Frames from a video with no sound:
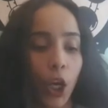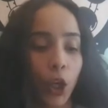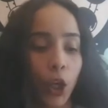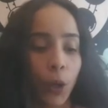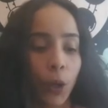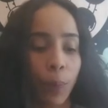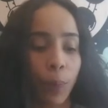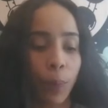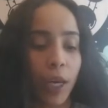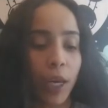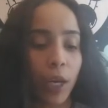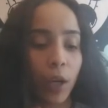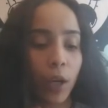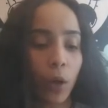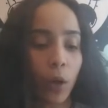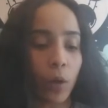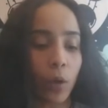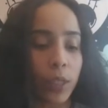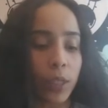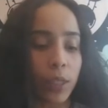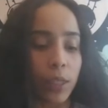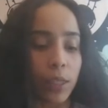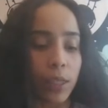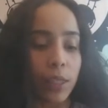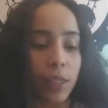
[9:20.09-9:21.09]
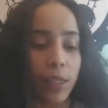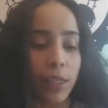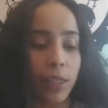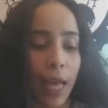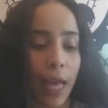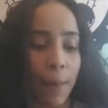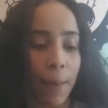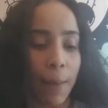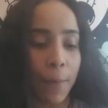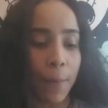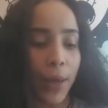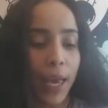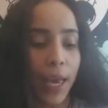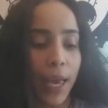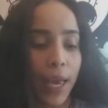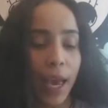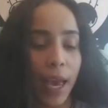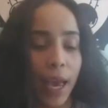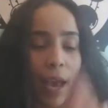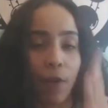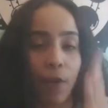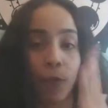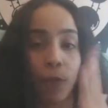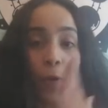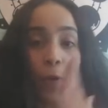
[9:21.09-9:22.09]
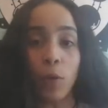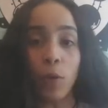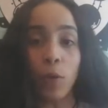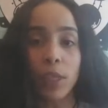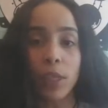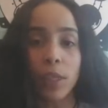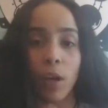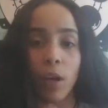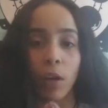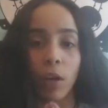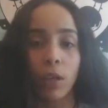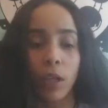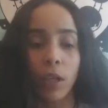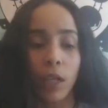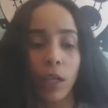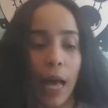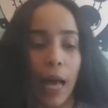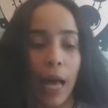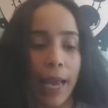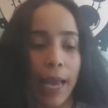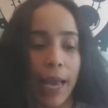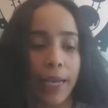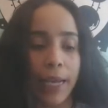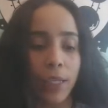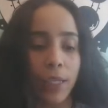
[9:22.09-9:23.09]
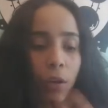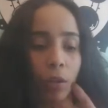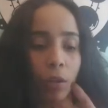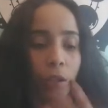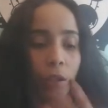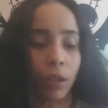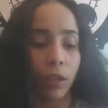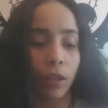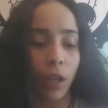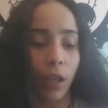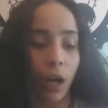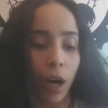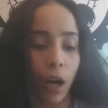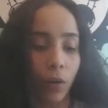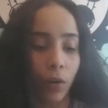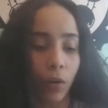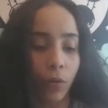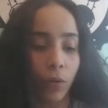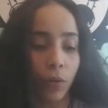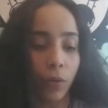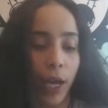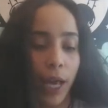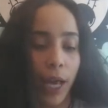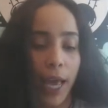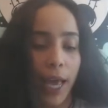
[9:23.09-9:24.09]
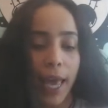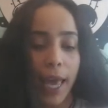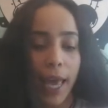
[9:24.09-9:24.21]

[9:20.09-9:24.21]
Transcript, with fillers: You're being called to step and focus on the light, on the love.